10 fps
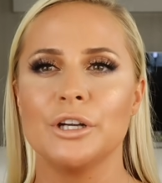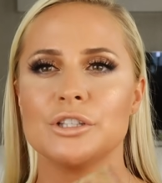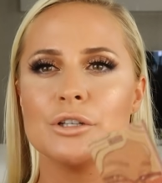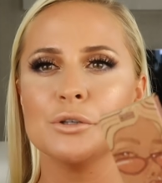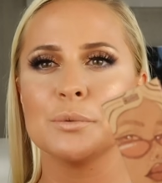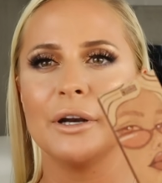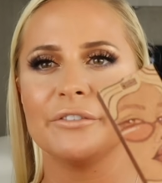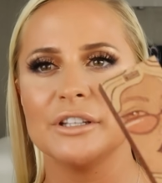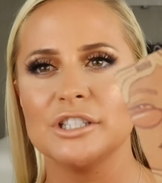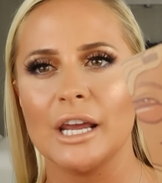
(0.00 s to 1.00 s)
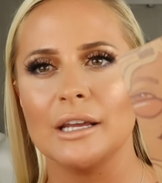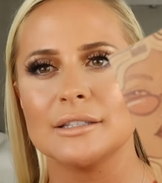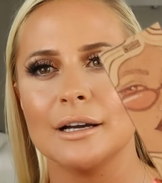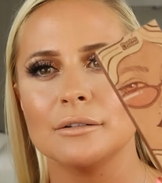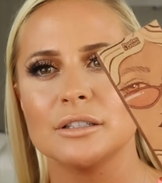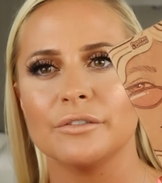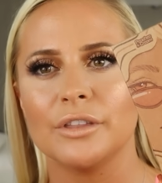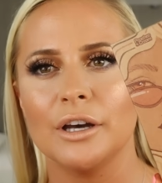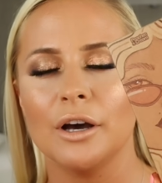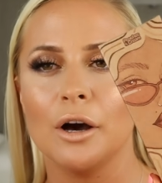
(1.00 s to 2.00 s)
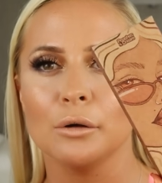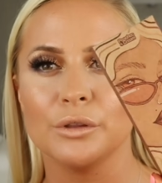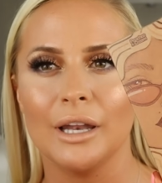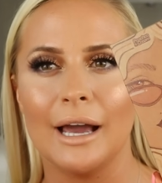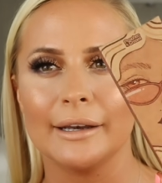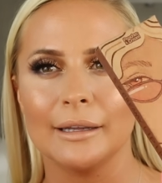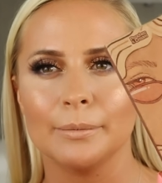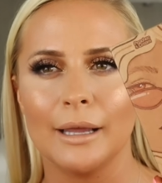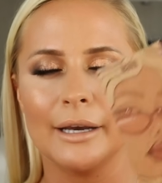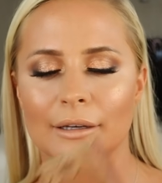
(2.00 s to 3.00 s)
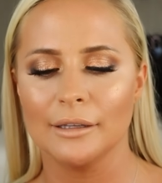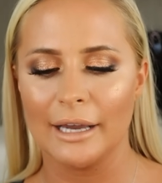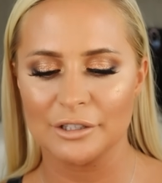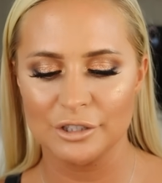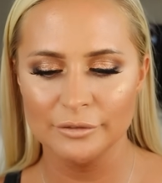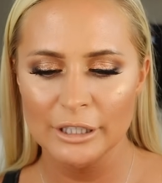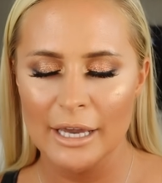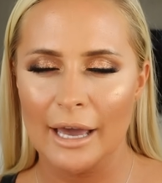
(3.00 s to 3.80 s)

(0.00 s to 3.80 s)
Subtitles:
going to choose one of the shades out of the Hold the Line lip liner collection.